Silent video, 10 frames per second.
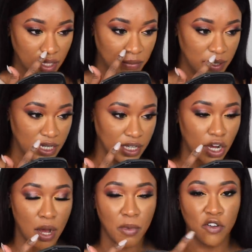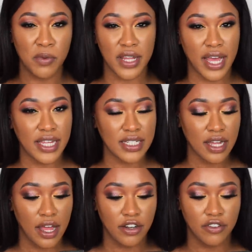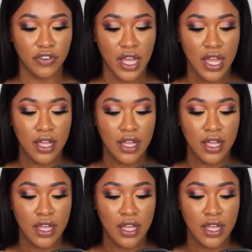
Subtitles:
completely come off, but that is kind of